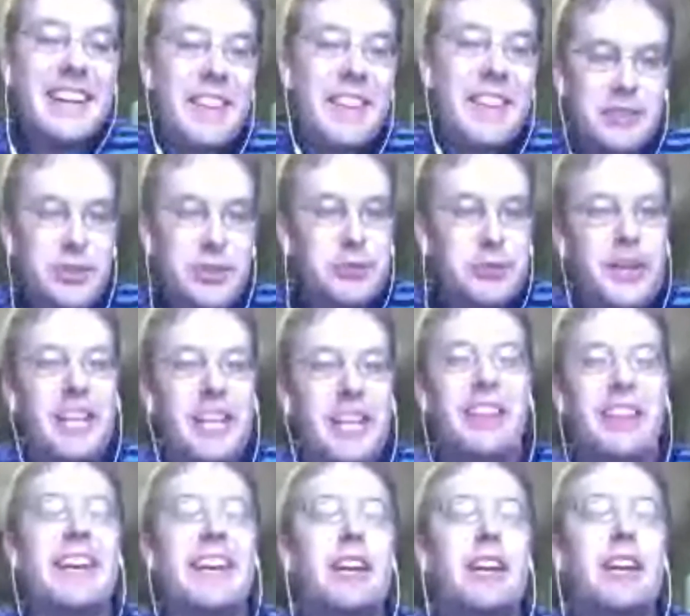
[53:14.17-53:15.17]
That's the funny
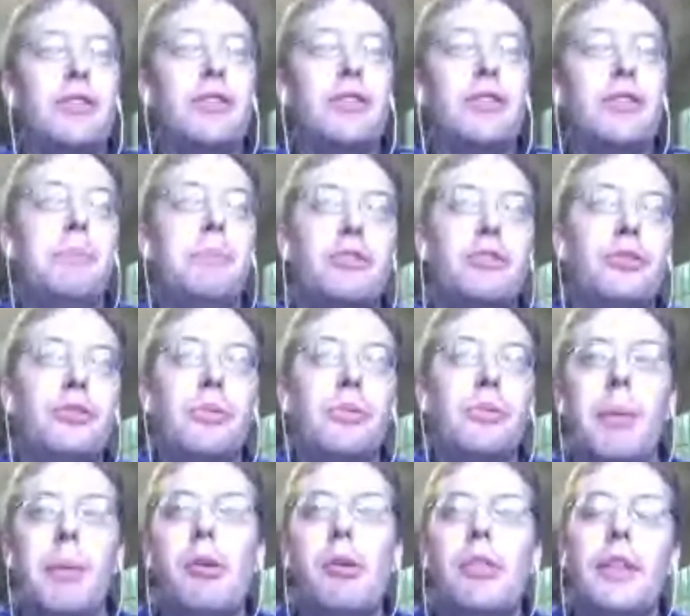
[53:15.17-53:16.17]
thing, is that because you
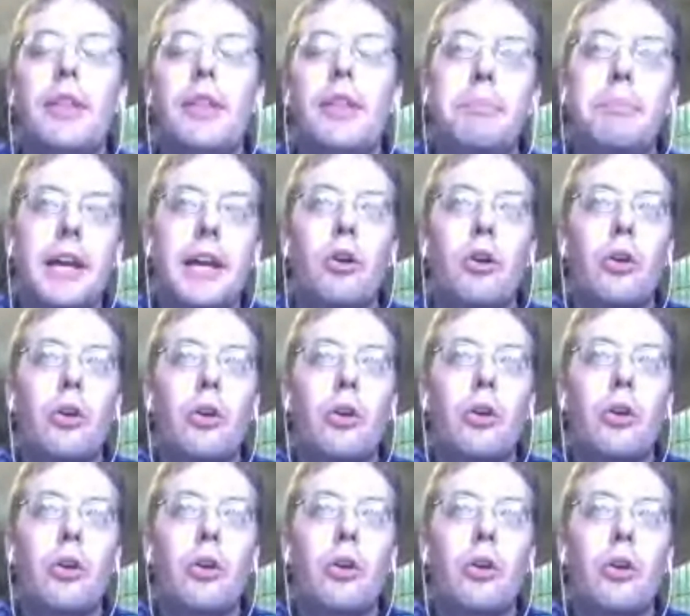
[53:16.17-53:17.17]
remember the big
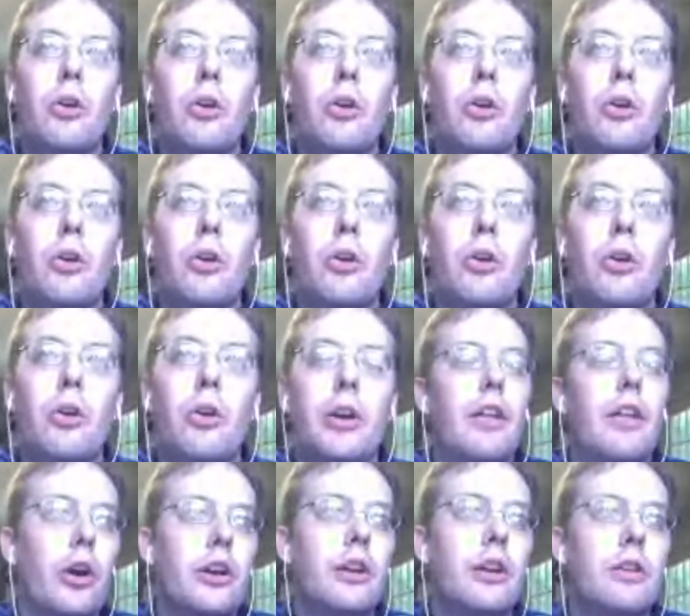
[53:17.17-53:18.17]
orc, like
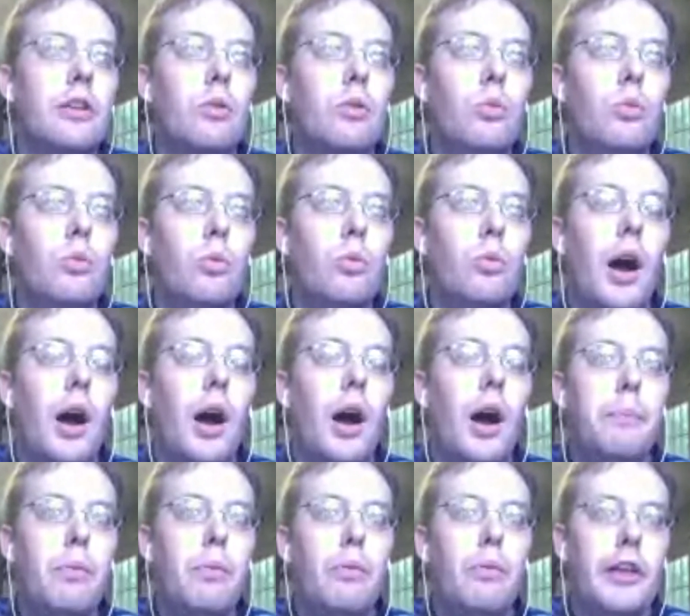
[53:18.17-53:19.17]

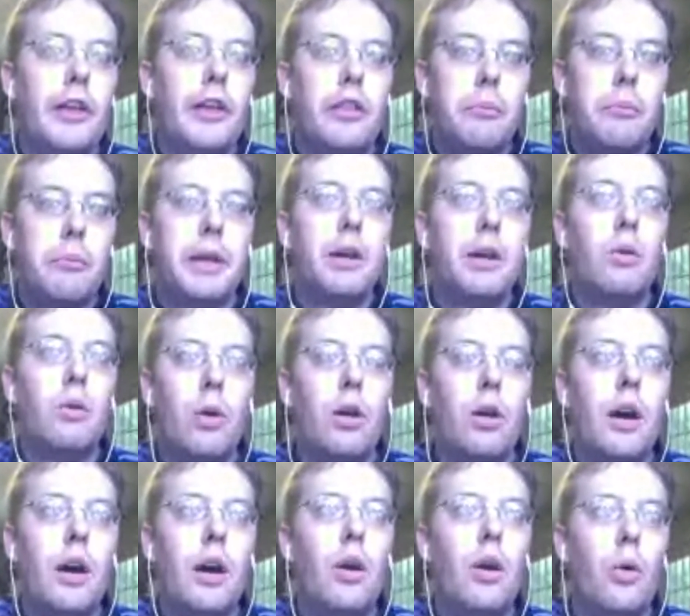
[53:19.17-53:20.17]
the big
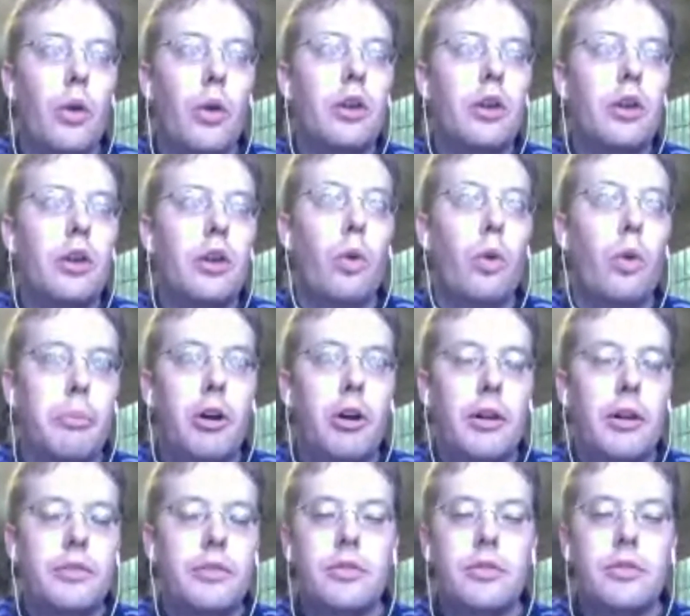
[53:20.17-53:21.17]
orc war
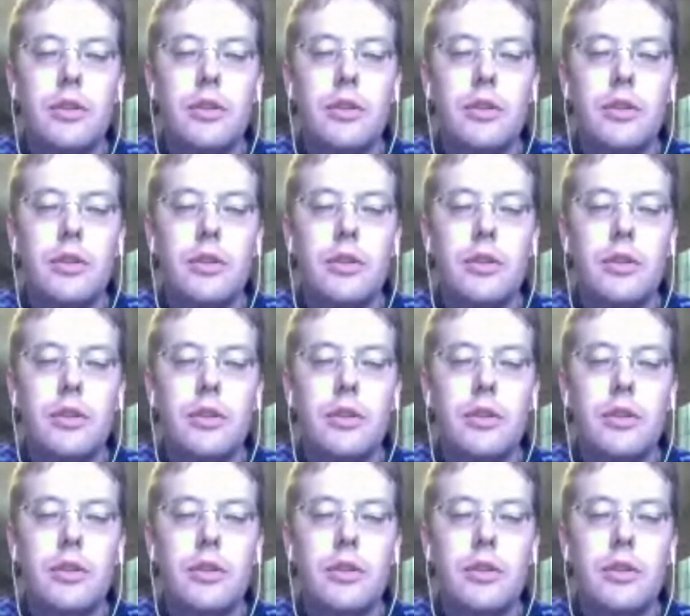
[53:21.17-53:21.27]
boss.